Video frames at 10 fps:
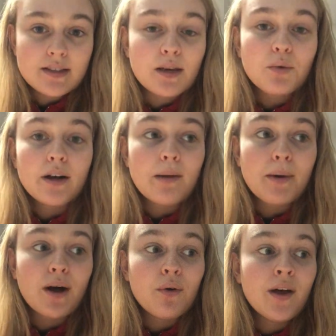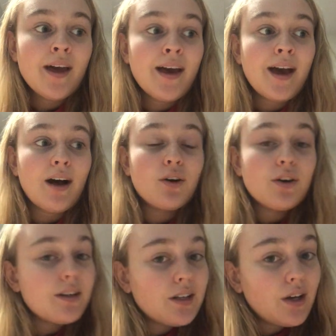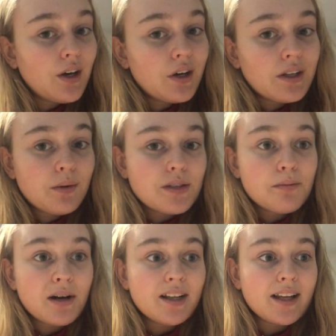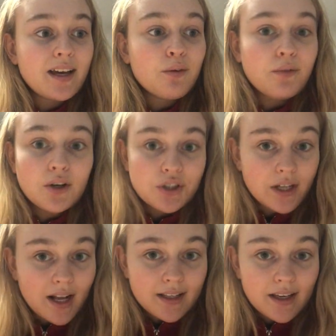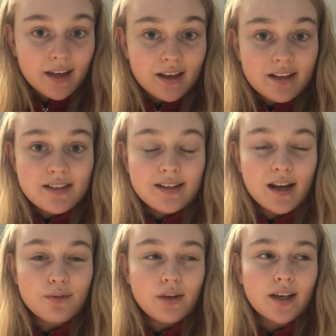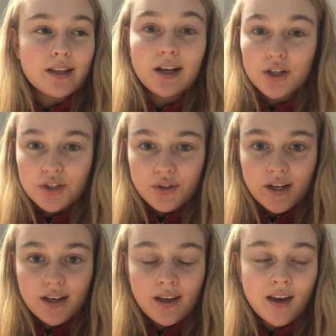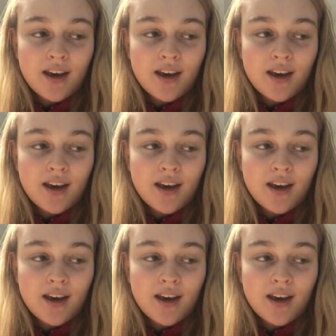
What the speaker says: They weren't about how good it looked, it was about like functionality instead of like luxury.